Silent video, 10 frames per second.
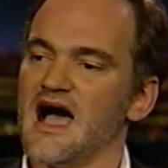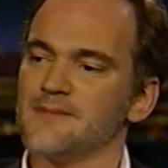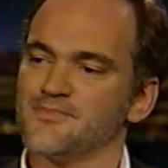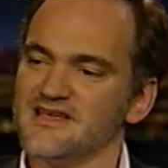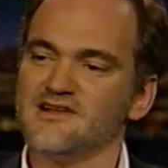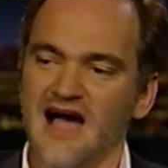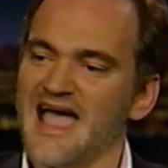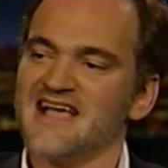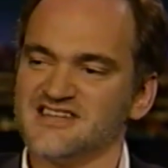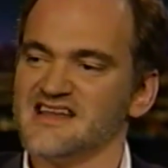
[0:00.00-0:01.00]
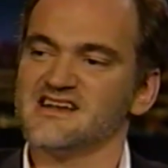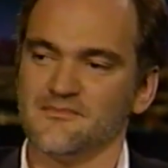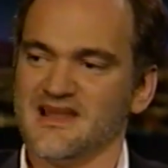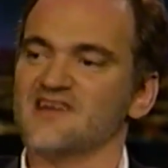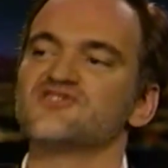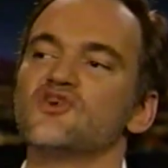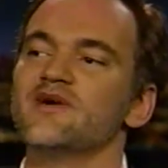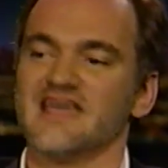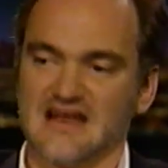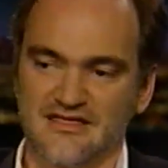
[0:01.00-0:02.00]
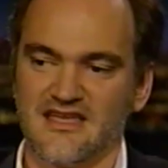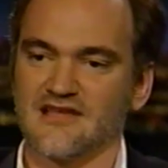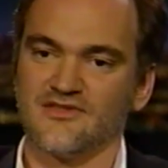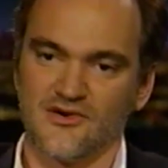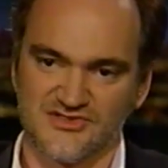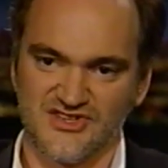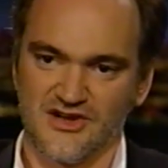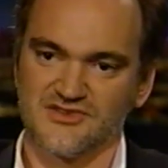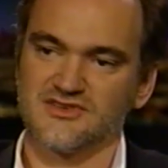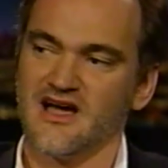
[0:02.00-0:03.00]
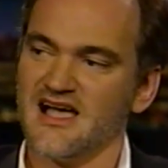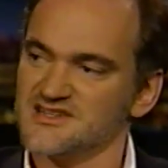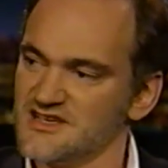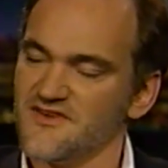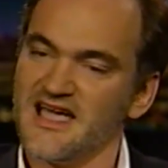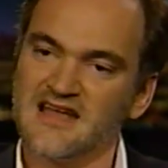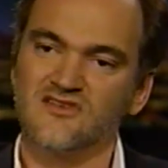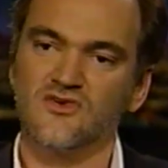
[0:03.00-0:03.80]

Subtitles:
I actually ended up not doing anything in those years. So if I had